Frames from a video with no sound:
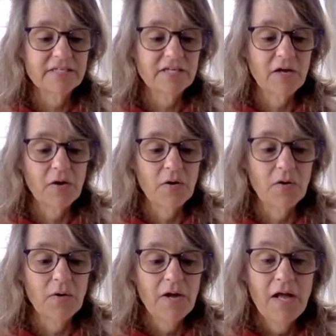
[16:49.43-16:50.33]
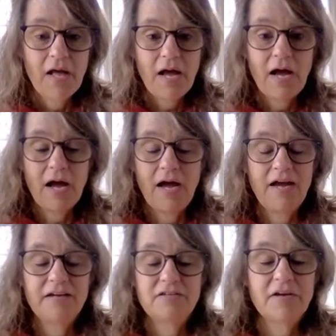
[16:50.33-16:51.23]
So
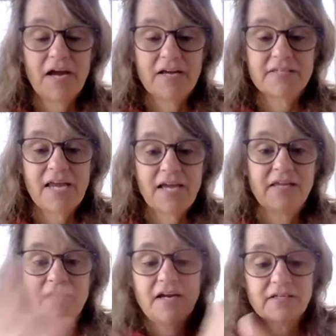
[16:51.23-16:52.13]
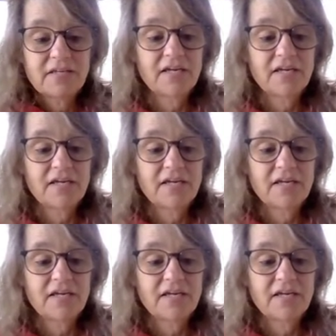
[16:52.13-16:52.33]
you guys hang in there.